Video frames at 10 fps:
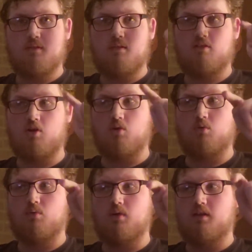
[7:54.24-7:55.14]

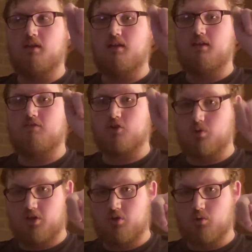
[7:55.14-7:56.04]
So, if you're
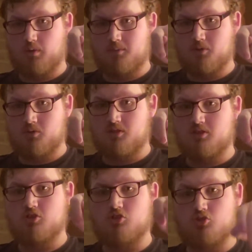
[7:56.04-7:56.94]
going to do a reboot,
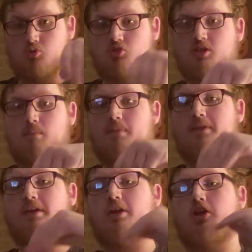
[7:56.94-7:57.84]
do something